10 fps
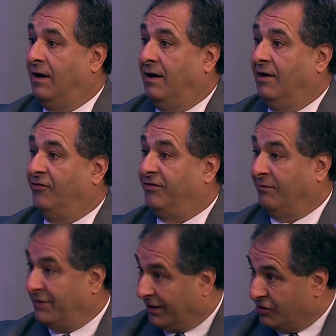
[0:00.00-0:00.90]
some
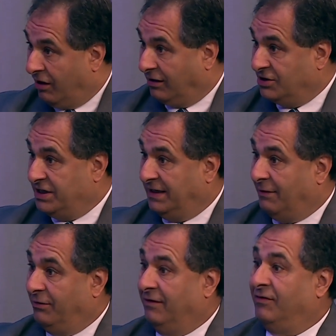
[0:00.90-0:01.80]
technology that
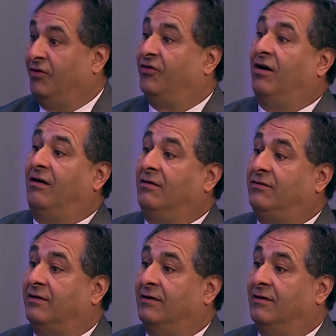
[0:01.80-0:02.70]
we've installed,
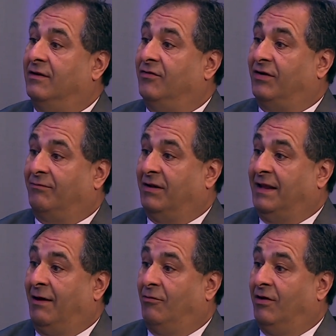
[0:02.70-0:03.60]
something
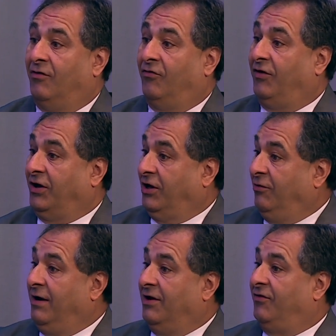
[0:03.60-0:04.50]
that you
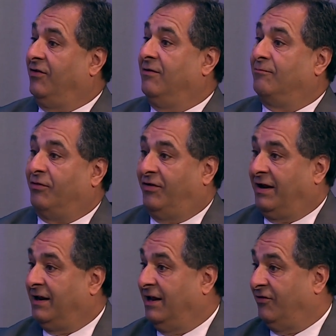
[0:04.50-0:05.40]
had
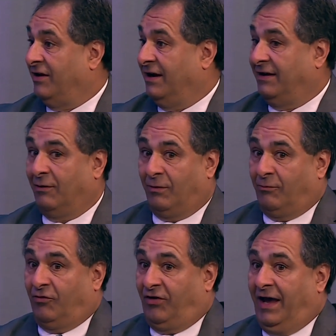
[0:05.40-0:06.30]
presented as an idea. We
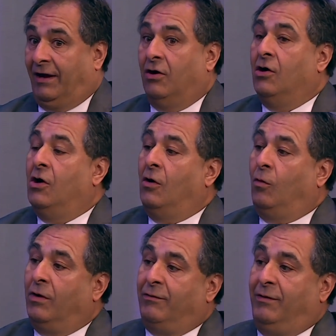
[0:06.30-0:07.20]
were saying,
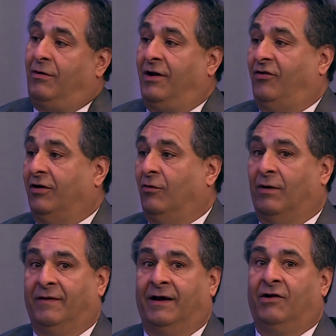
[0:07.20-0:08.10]
what do we want to do
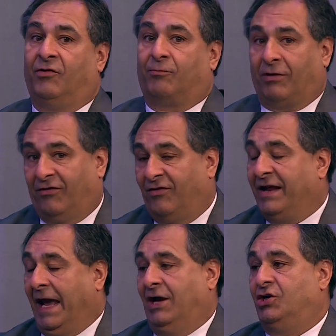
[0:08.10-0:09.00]
when there's
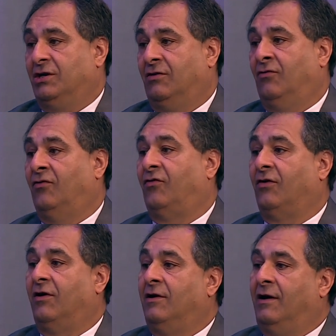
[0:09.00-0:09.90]
presentations?
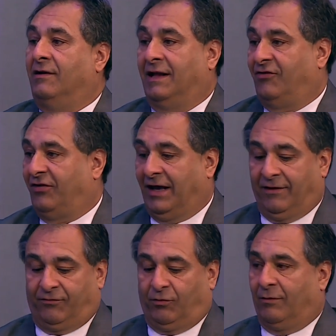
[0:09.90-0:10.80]
Let's say
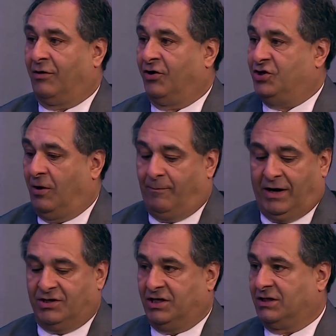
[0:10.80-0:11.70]
if we want to show
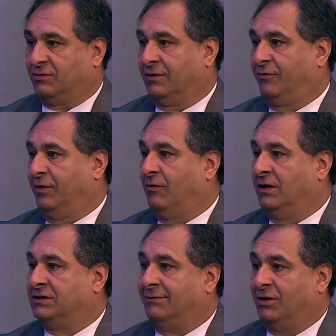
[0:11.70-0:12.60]
budgets, what if
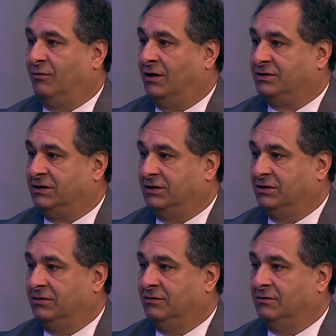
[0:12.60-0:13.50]
somebody wants to
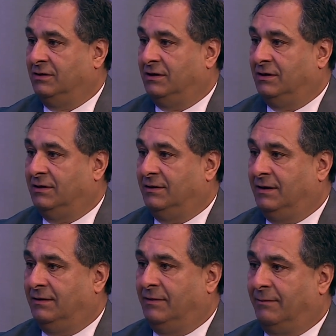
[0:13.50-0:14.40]
do
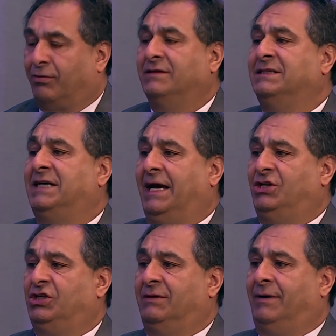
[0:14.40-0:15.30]
a
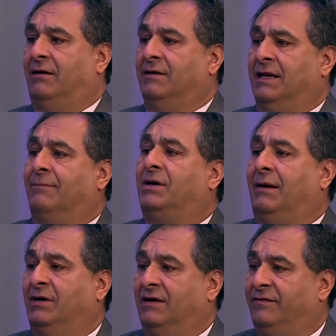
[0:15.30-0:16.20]
presentation about an
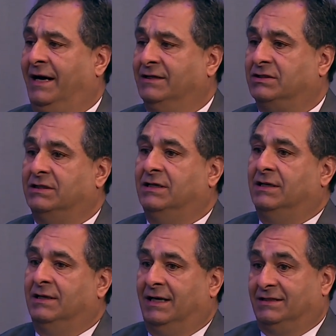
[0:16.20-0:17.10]
upcoming event?
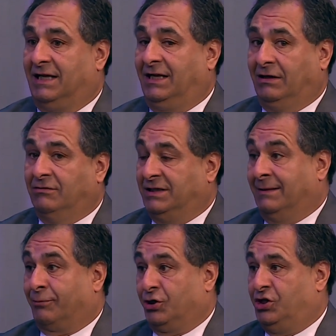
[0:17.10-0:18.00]
Instead of using a
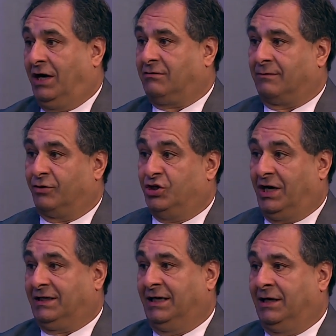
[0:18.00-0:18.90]
projector and projecting it